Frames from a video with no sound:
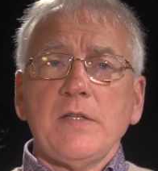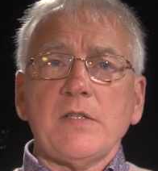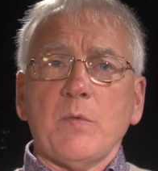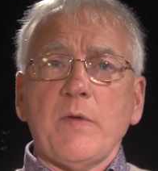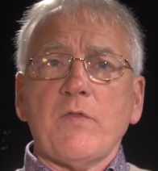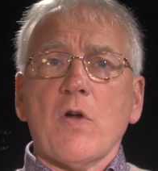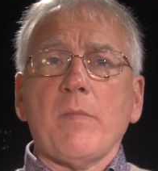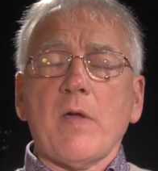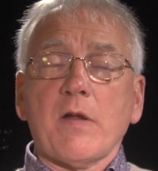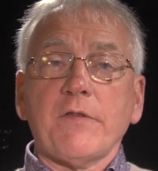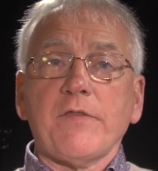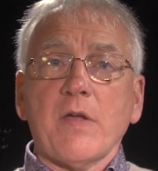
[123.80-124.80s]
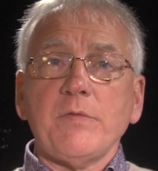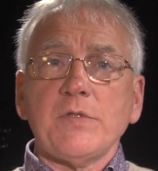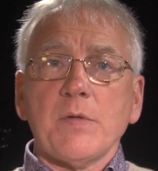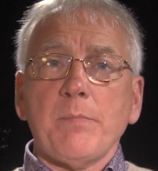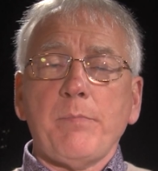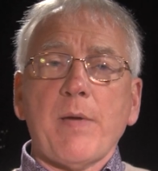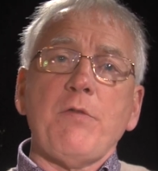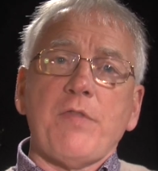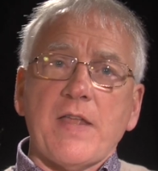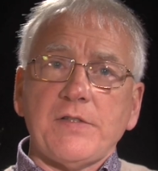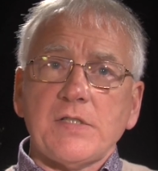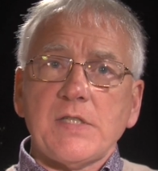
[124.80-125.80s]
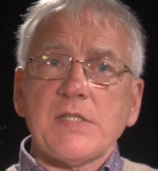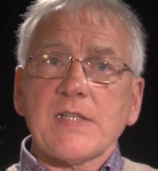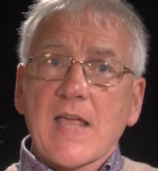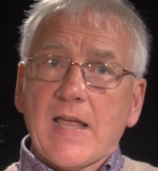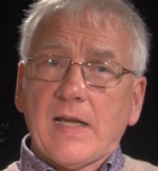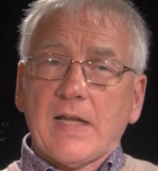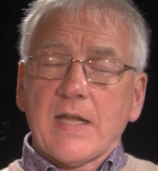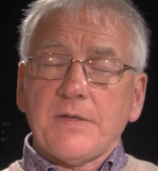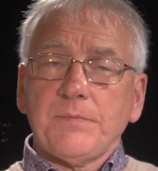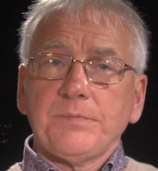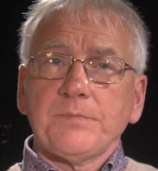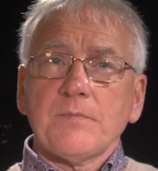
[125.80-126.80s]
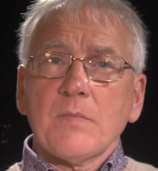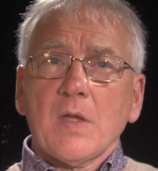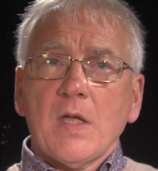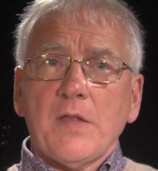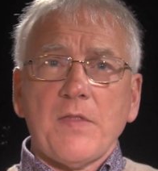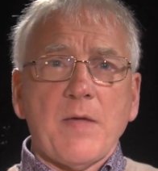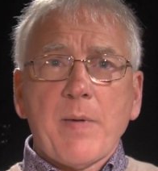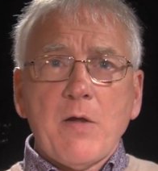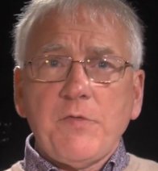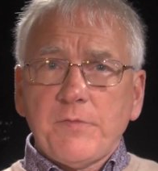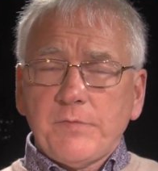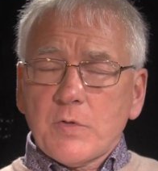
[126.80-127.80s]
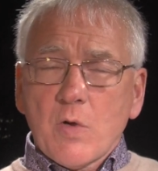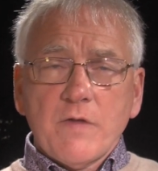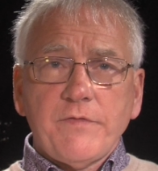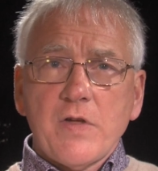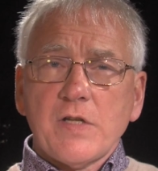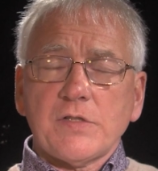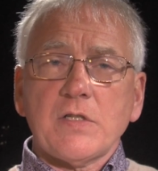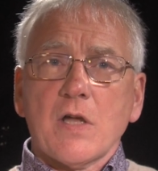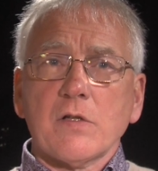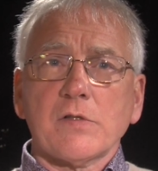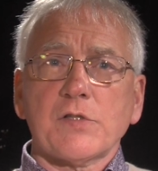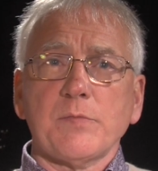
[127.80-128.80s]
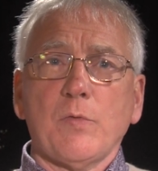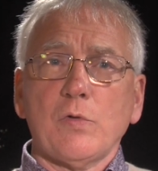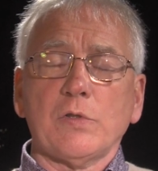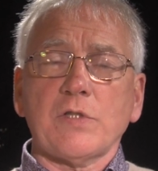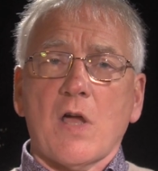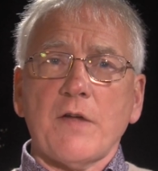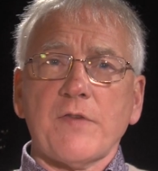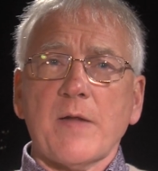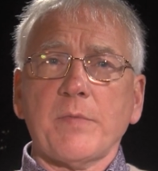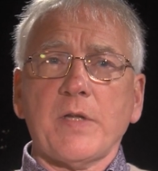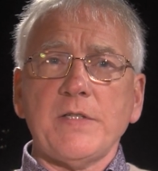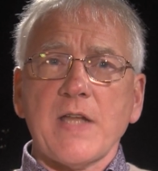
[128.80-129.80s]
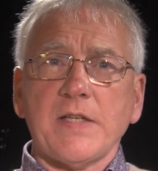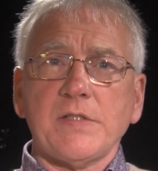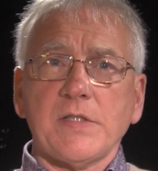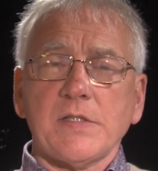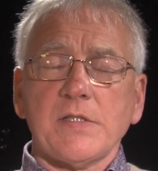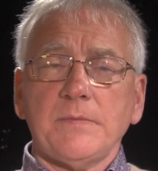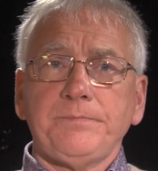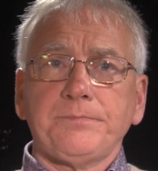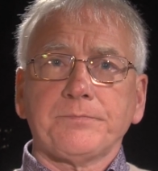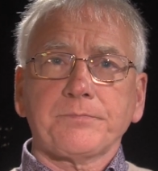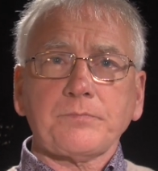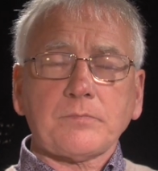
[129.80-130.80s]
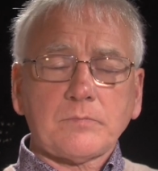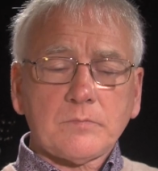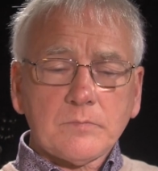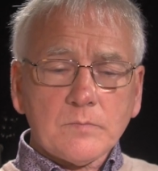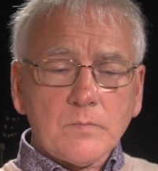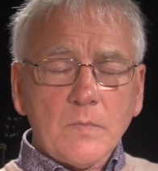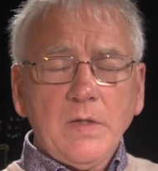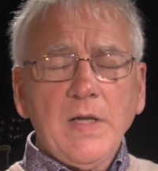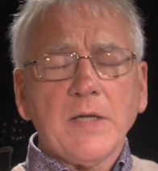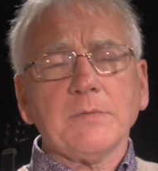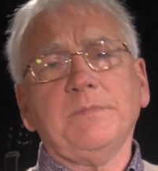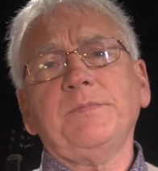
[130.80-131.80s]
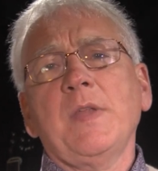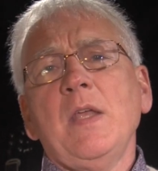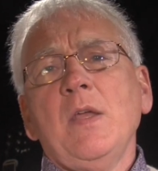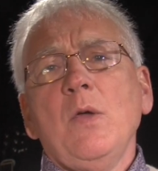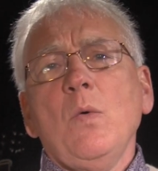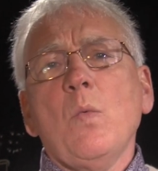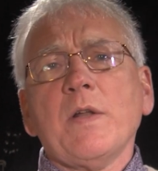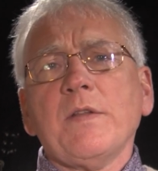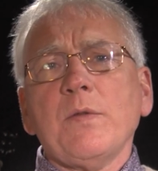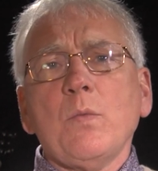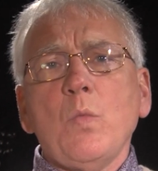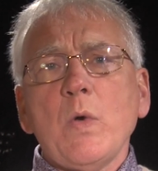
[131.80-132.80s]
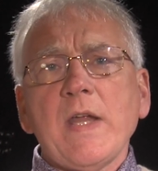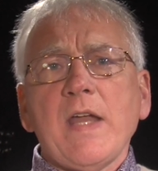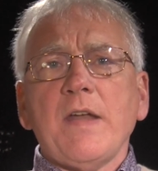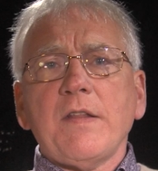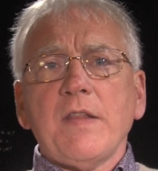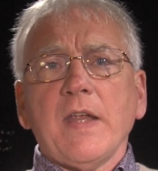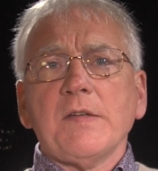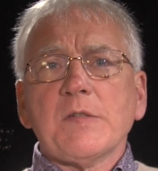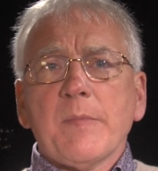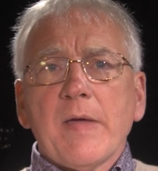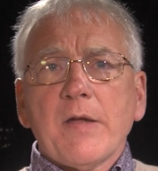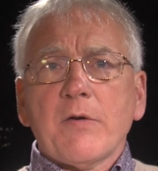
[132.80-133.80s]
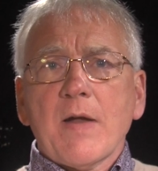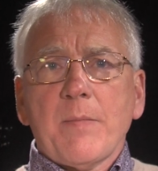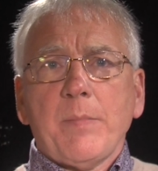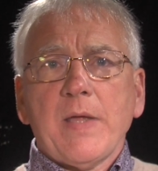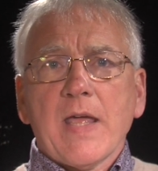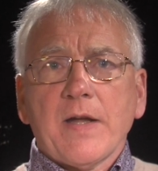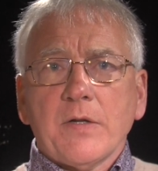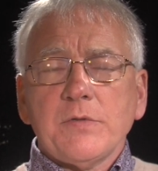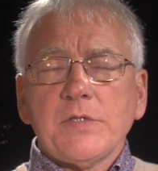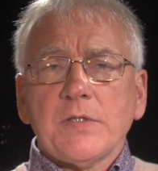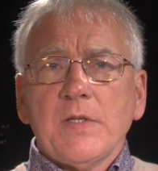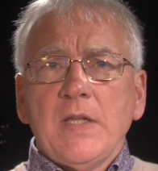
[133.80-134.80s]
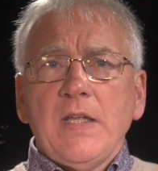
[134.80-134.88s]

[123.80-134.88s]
So we've got microphones at both ends of the scale again. And they're both quite versatile, small diaphragm condensers. Now, one of the weird things about grand pianos